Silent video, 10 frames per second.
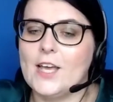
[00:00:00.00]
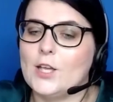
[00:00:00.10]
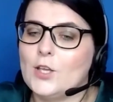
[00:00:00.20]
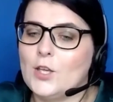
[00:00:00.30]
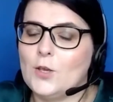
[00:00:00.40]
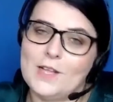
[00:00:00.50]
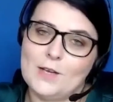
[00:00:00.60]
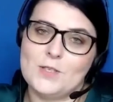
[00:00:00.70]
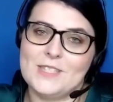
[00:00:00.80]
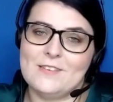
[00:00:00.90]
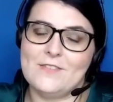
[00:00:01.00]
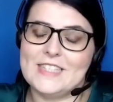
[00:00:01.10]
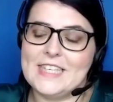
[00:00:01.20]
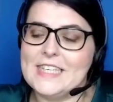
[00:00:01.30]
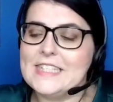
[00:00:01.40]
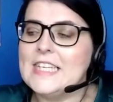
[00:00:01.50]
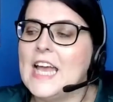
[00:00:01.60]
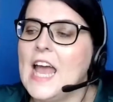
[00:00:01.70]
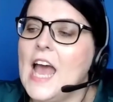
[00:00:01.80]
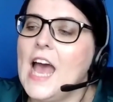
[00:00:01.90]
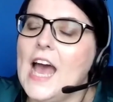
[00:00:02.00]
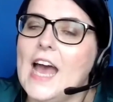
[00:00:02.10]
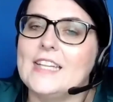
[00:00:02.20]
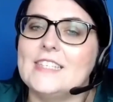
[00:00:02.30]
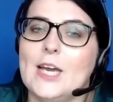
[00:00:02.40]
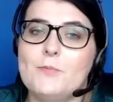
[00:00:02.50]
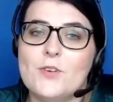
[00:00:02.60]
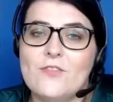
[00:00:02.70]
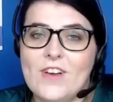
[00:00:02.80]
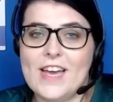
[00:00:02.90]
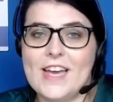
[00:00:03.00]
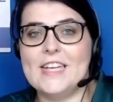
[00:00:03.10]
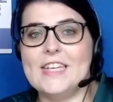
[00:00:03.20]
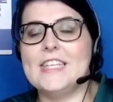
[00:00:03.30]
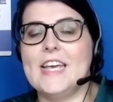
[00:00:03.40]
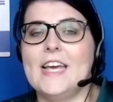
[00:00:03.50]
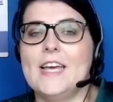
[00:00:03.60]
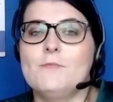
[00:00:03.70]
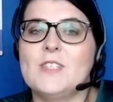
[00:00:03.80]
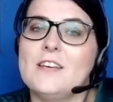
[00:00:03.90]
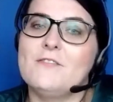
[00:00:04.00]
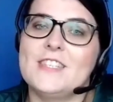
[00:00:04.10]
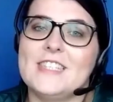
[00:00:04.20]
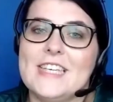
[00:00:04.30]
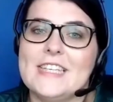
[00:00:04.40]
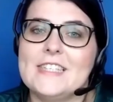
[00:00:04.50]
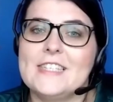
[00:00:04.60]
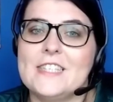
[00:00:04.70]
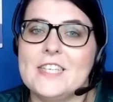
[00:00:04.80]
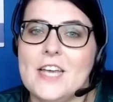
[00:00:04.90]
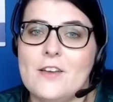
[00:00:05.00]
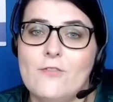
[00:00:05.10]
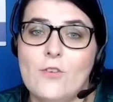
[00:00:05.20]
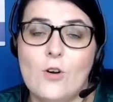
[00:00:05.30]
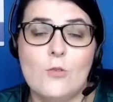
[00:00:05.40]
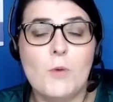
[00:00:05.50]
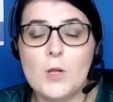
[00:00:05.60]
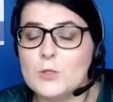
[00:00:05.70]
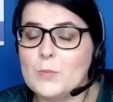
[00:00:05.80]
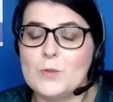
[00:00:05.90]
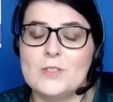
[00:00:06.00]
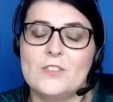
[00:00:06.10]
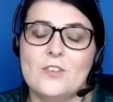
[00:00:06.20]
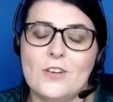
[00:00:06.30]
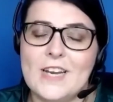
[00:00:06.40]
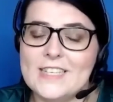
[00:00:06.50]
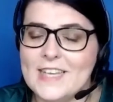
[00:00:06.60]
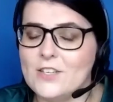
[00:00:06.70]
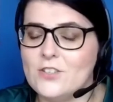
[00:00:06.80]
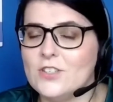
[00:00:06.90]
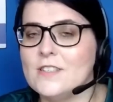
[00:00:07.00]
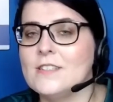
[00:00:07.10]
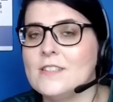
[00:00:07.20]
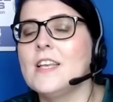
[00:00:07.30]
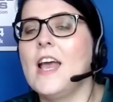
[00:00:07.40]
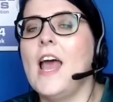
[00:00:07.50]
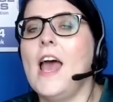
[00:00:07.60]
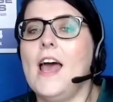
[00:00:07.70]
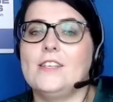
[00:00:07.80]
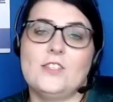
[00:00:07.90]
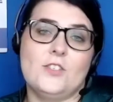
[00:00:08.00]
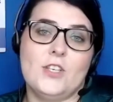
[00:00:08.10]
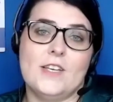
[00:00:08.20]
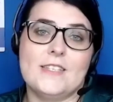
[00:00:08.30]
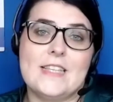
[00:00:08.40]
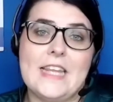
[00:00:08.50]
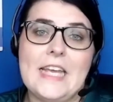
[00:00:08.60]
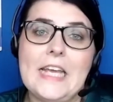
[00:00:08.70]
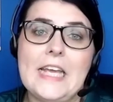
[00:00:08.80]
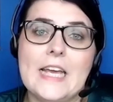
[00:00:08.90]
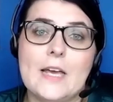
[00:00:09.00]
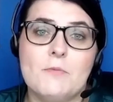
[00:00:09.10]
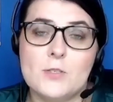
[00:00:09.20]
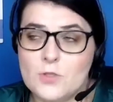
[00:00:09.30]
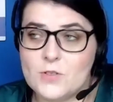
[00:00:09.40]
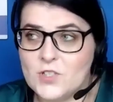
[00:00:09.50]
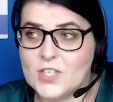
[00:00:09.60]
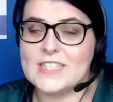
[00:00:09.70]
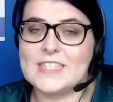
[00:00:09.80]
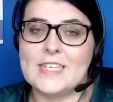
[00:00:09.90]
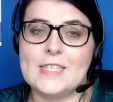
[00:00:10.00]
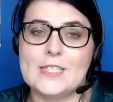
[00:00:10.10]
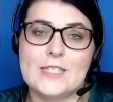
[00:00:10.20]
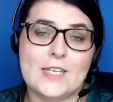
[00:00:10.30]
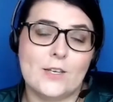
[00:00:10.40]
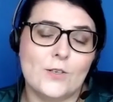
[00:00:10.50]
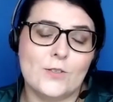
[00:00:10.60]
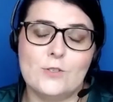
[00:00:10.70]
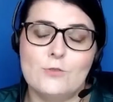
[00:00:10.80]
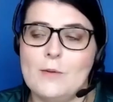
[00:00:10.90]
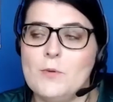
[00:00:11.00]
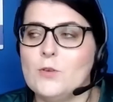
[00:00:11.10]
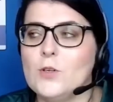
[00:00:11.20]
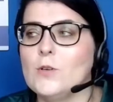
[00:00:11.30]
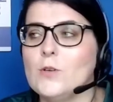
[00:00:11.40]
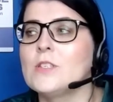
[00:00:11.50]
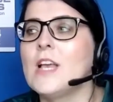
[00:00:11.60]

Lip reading: Q Language Services, and I provide services for multiple different organizations, such as the Ministry of Justice, courts and tribunals,